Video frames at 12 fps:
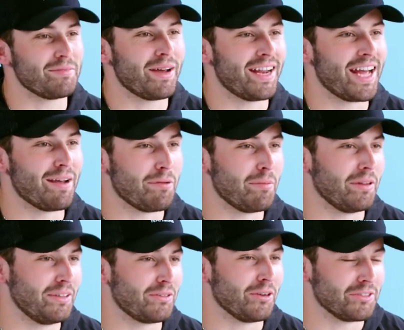It's a bad habit,
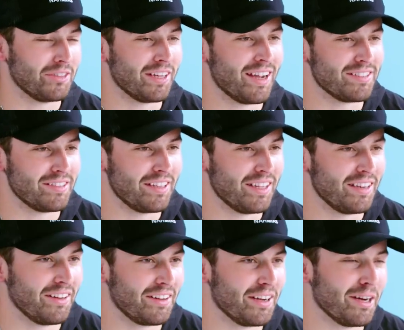but crunching the ice at the
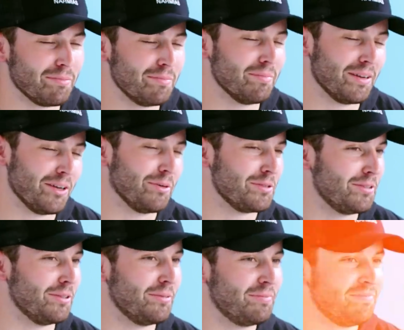end of the cup, I always
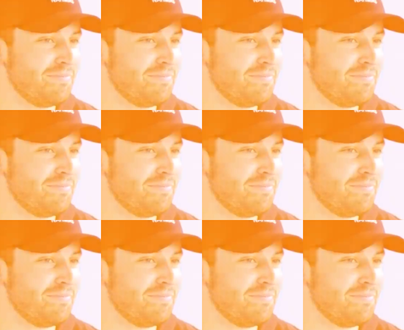do.